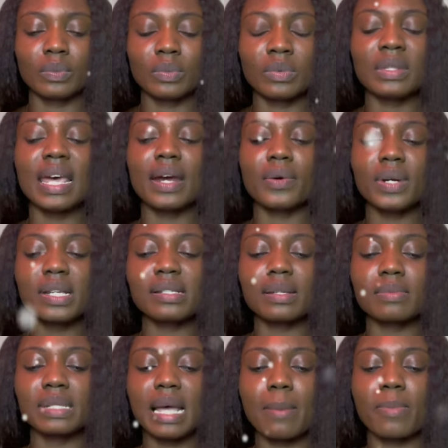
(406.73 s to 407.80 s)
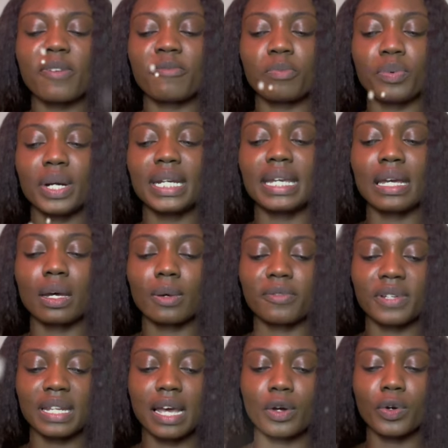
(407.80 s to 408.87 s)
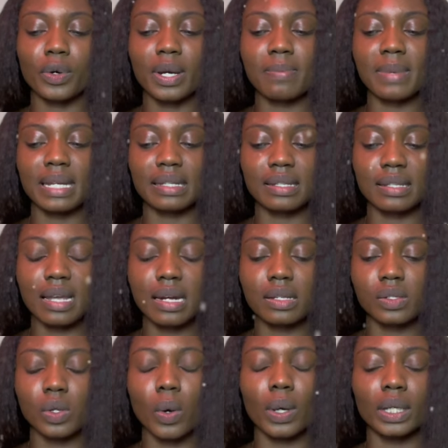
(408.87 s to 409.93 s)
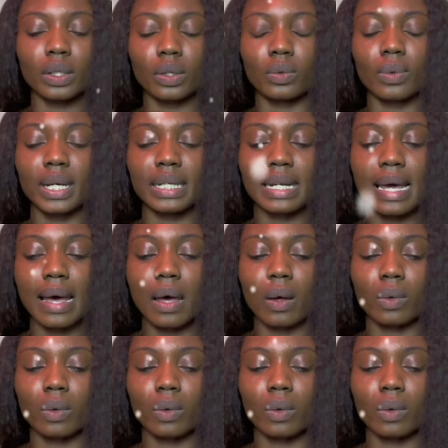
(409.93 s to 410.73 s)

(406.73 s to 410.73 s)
There is some type of breaking of an agreement that is going on right now.